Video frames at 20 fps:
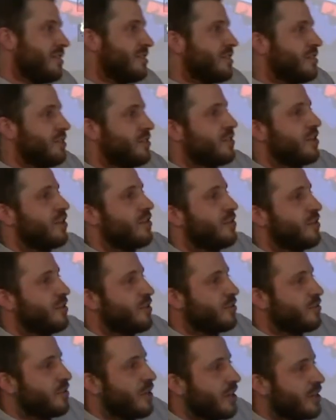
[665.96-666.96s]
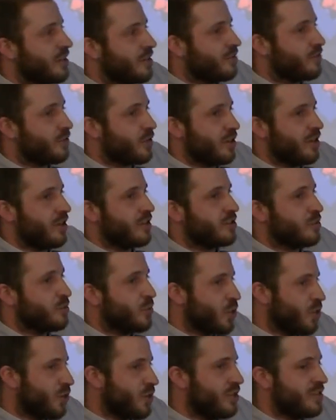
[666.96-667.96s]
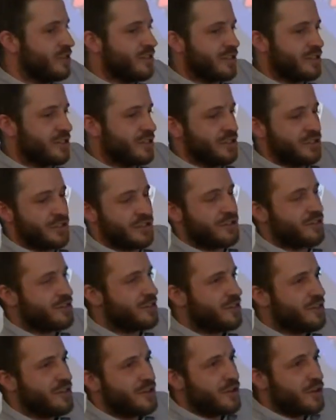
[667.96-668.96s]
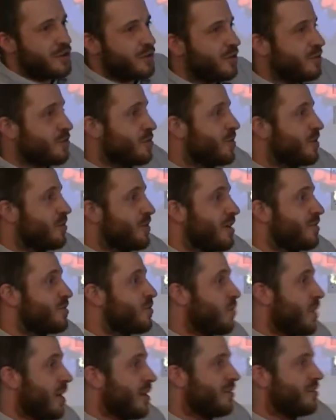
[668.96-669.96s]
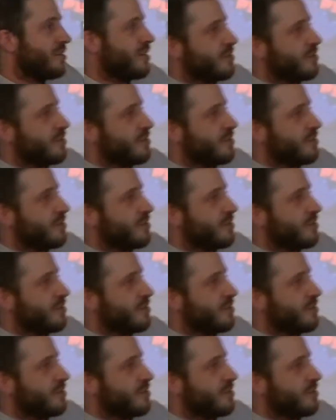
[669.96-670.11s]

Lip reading: I teach like freelance employees. I teach lots of people how to weld.